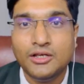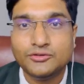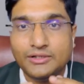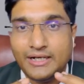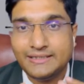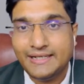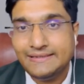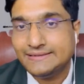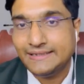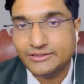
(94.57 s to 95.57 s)
So there are three
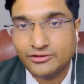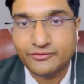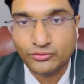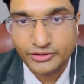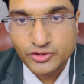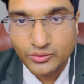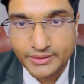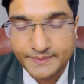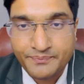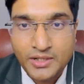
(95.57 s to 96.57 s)
stages of frozen
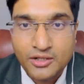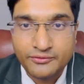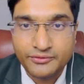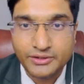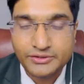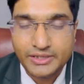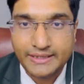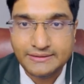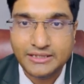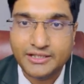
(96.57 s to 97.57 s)
shoulder. First
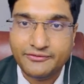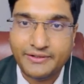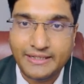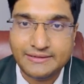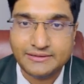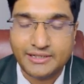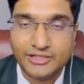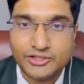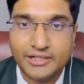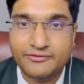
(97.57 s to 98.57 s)
is the freezing
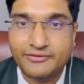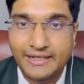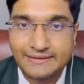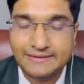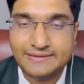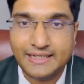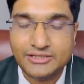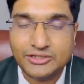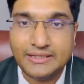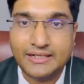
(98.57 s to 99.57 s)
stage. In freezing
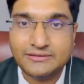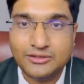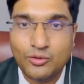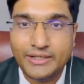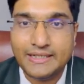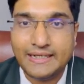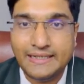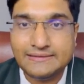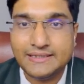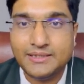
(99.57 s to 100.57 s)
stage, there is slow
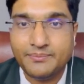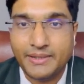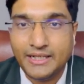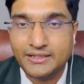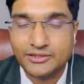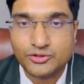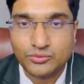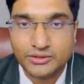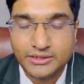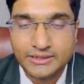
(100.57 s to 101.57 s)
increase in the pain in the
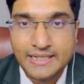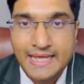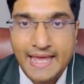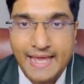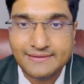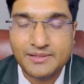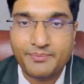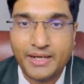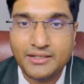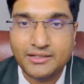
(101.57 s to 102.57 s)
shoulder. As the
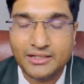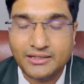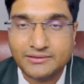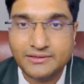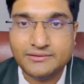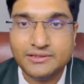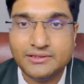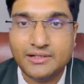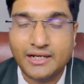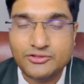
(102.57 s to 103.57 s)
pain increases,
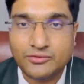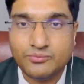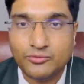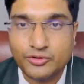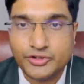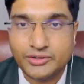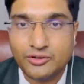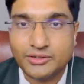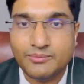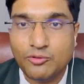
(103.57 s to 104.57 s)
the range of motion
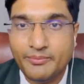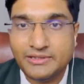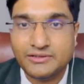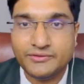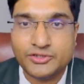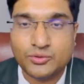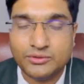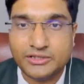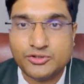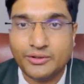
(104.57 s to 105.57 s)
or the movements of the
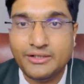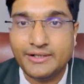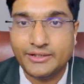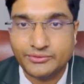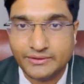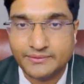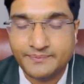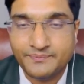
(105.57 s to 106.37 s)
shoulder joint reduces.